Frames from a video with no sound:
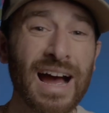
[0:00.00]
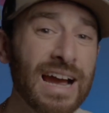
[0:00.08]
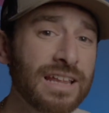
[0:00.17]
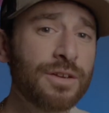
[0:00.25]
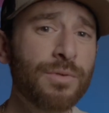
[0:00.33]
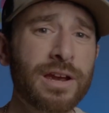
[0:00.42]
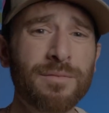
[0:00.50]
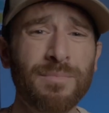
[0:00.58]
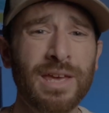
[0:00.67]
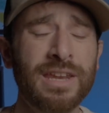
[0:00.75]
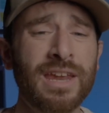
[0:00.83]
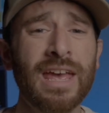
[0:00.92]
I highly
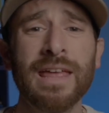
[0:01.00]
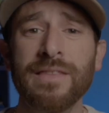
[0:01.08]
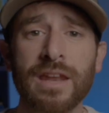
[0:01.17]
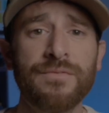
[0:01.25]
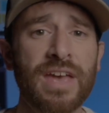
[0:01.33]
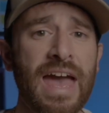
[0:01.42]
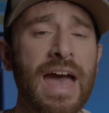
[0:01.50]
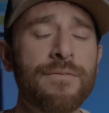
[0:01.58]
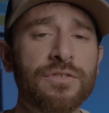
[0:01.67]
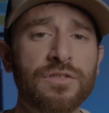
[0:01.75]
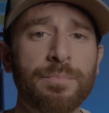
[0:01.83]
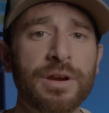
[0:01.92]
recommend that if you
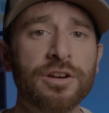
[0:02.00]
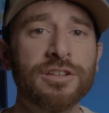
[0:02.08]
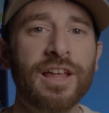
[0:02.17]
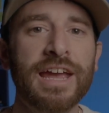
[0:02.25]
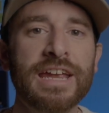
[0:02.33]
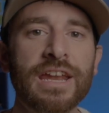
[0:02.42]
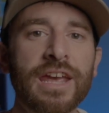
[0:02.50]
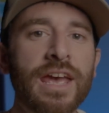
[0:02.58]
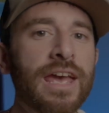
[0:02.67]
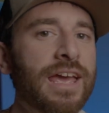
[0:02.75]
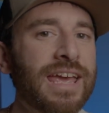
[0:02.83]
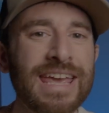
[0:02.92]
have a spare light,
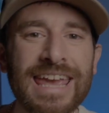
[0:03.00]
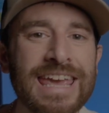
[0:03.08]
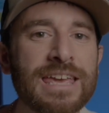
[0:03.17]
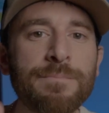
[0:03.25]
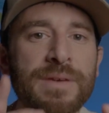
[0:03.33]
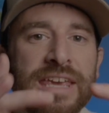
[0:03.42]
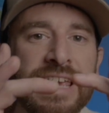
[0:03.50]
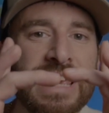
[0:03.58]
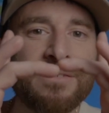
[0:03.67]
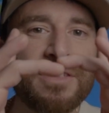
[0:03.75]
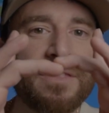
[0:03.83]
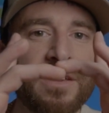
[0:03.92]
it could be
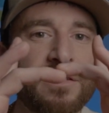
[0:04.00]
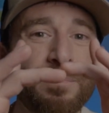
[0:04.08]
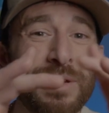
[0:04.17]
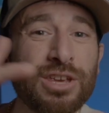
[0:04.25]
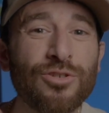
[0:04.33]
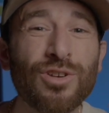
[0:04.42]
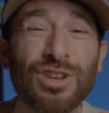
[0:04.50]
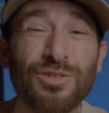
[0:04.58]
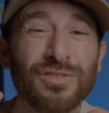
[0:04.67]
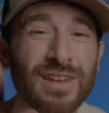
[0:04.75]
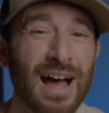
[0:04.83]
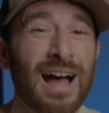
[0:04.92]
even this big. You can
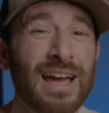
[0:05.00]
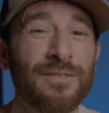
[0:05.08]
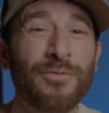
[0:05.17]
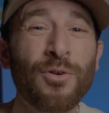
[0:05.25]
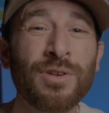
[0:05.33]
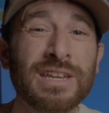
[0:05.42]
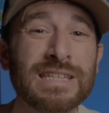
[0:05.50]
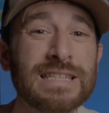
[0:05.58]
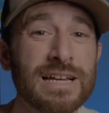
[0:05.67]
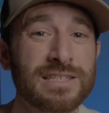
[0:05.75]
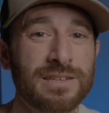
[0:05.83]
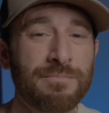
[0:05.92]
use an iPhone,
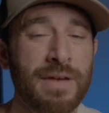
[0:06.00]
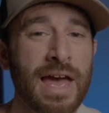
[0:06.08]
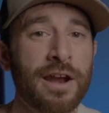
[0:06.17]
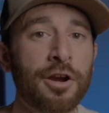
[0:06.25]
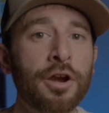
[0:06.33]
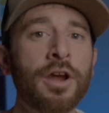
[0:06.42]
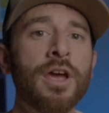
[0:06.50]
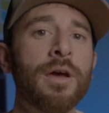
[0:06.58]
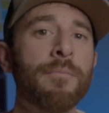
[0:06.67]
it doesn't matter.